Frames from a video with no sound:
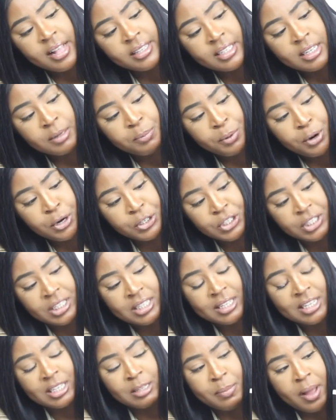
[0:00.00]
ended up
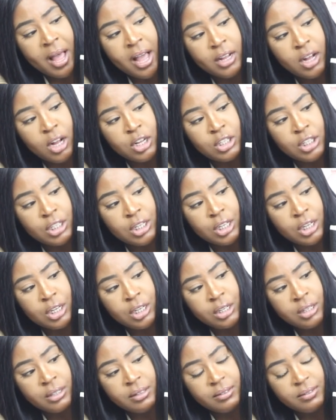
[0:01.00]
purchasing this bag on
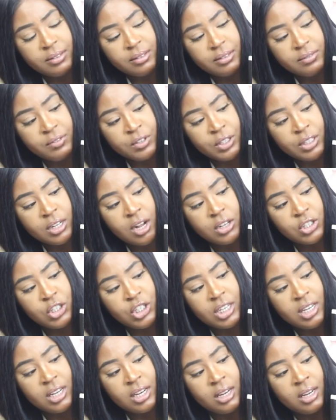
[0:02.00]
the
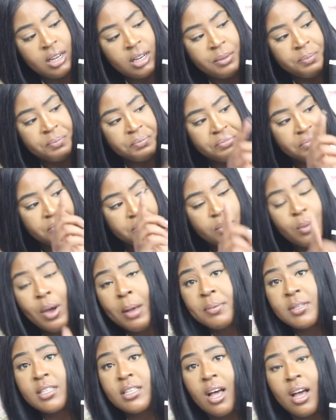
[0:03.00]
Versace
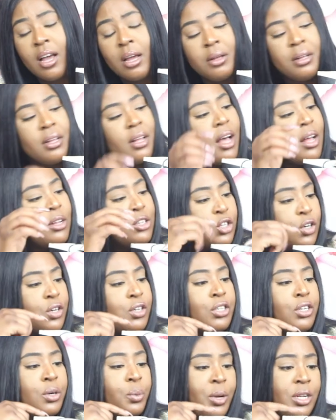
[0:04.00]
website
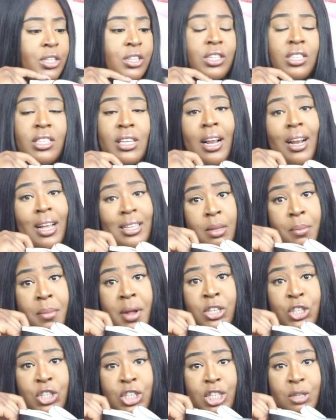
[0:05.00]
during the winter sale, as I
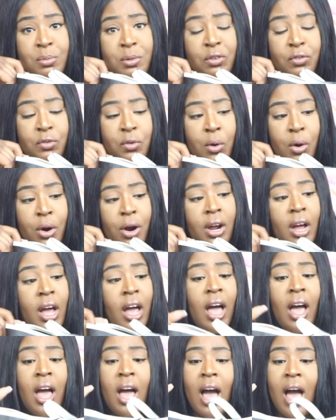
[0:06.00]
mentioned before,
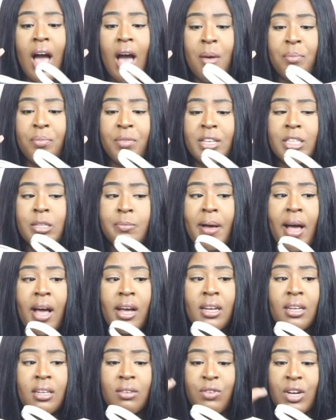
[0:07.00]
and this
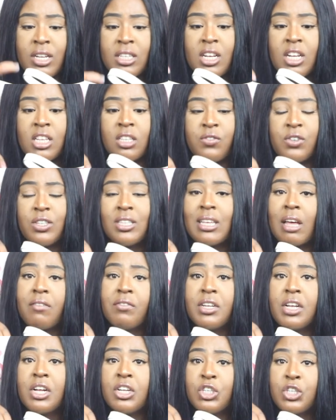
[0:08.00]
bag retails for
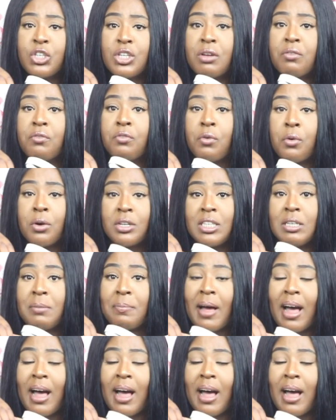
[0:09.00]
seven hundred and forty